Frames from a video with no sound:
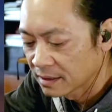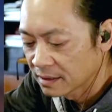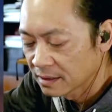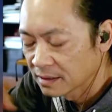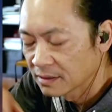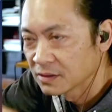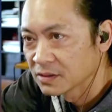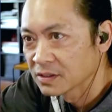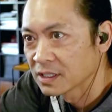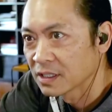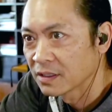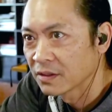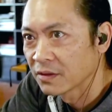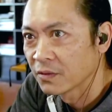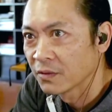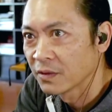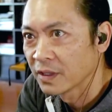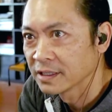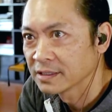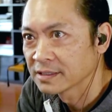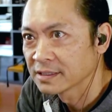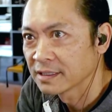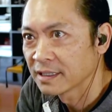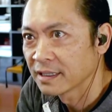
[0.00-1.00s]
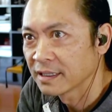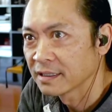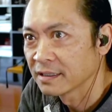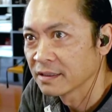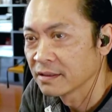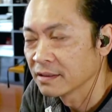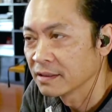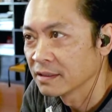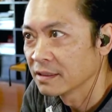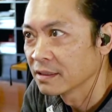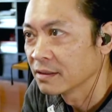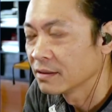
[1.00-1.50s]
It was on the west side,
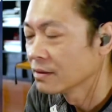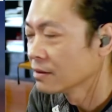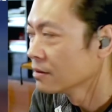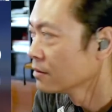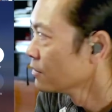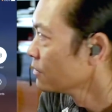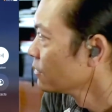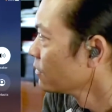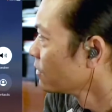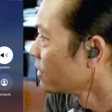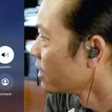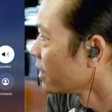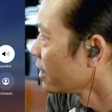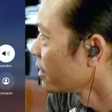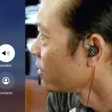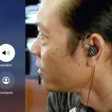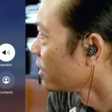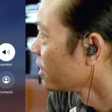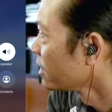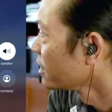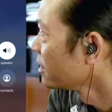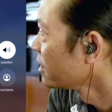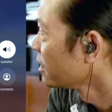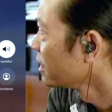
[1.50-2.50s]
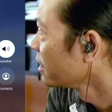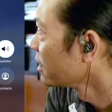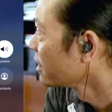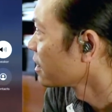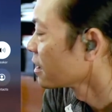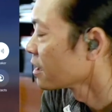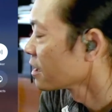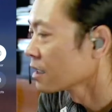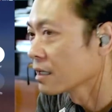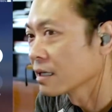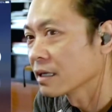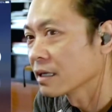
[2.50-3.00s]
Waiwa, I think.